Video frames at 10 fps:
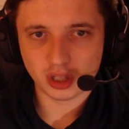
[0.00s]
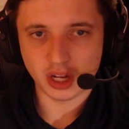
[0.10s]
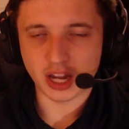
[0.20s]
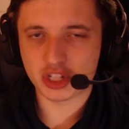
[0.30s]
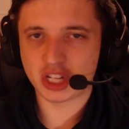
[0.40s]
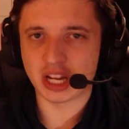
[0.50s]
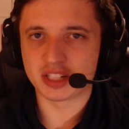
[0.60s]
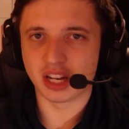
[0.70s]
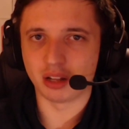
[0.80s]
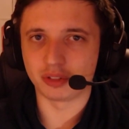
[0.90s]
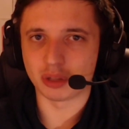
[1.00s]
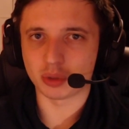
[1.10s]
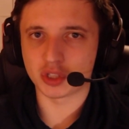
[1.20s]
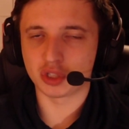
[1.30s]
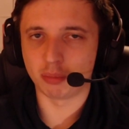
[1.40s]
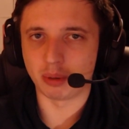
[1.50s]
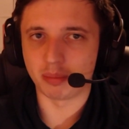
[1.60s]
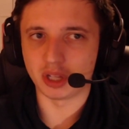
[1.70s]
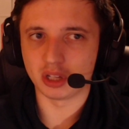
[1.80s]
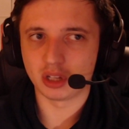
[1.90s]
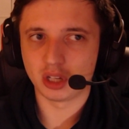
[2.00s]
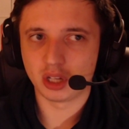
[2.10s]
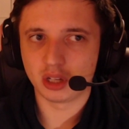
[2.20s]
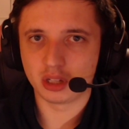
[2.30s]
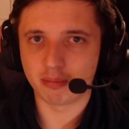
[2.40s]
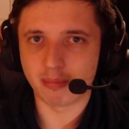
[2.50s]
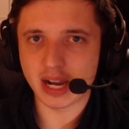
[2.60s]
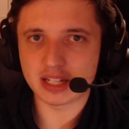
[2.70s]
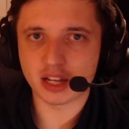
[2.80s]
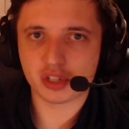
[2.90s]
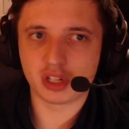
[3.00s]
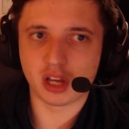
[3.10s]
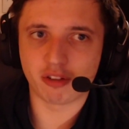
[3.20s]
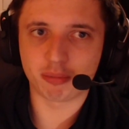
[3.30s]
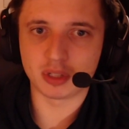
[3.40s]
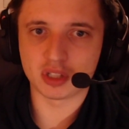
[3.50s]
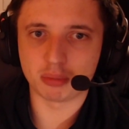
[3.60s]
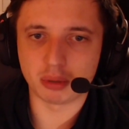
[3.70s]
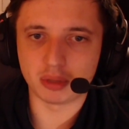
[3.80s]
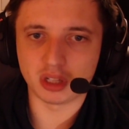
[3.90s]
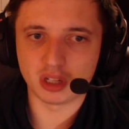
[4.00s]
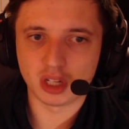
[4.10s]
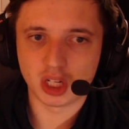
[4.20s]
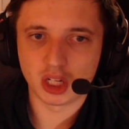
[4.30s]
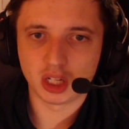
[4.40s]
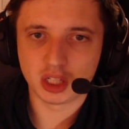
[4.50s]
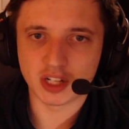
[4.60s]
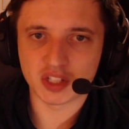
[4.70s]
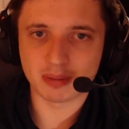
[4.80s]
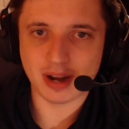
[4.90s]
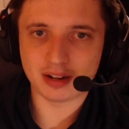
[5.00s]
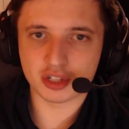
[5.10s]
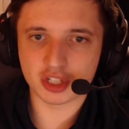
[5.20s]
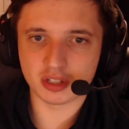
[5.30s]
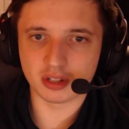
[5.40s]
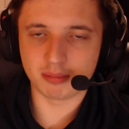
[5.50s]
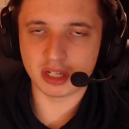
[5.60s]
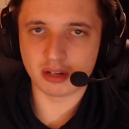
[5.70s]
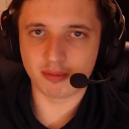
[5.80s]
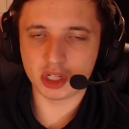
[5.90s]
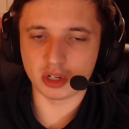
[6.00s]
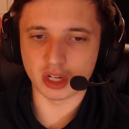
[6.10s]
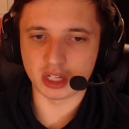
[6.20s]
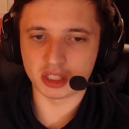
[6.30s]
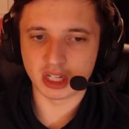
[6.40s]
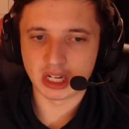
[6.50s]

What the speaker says: actually can't tell if that was Super B. Might actually have been Super B. Because he might not be in the video, and